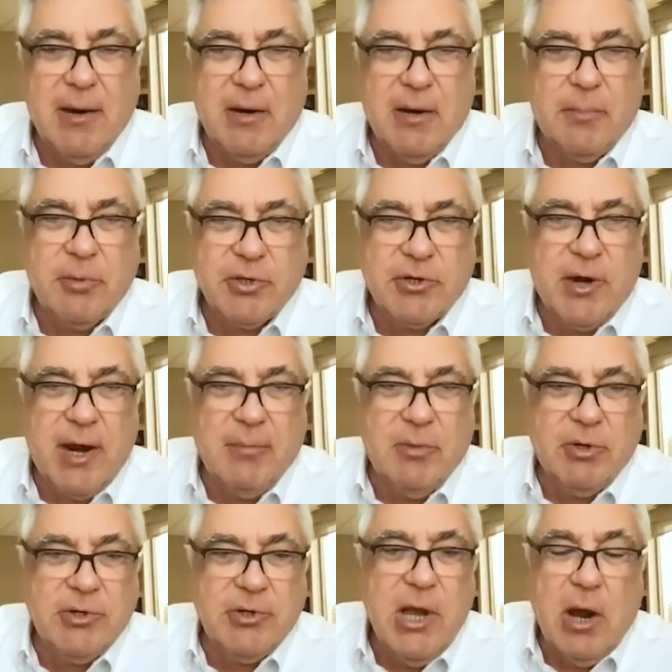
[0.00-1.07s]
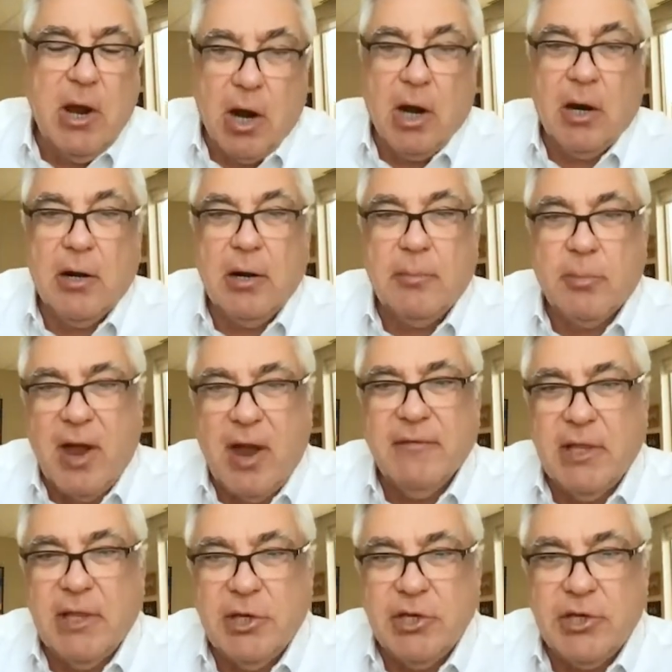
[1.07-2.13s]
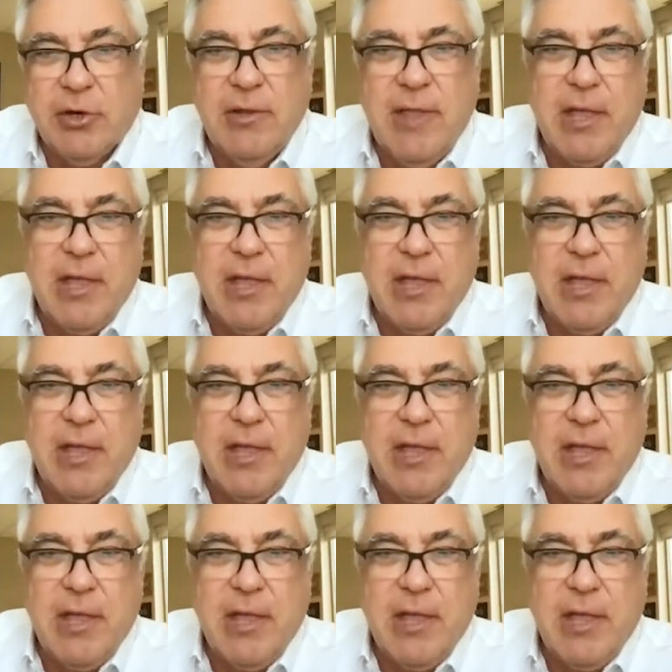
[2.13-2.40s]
or prescribers are privately insured.